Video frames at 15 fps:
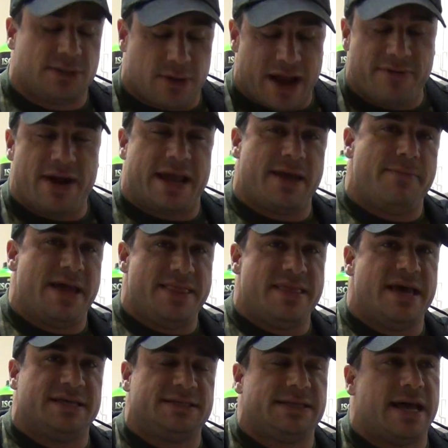So I recommend
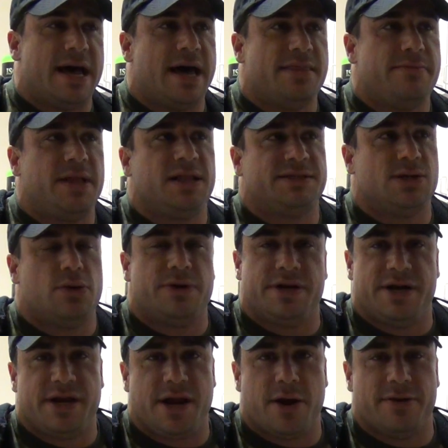this. The
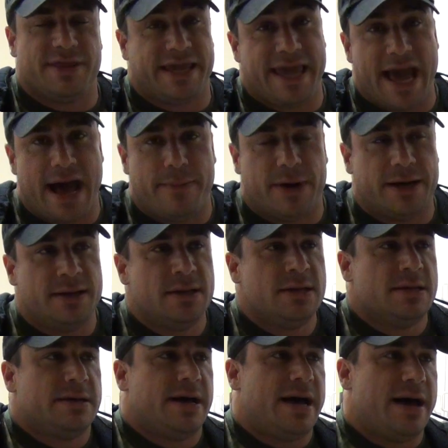melatonin in here and the
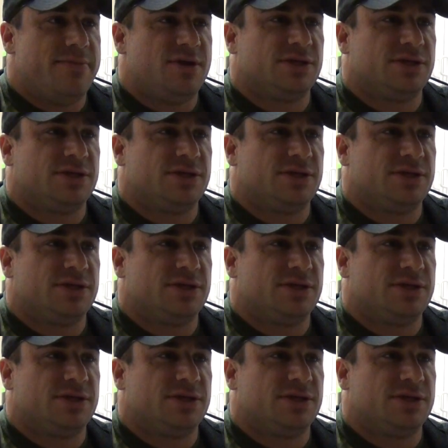GABA.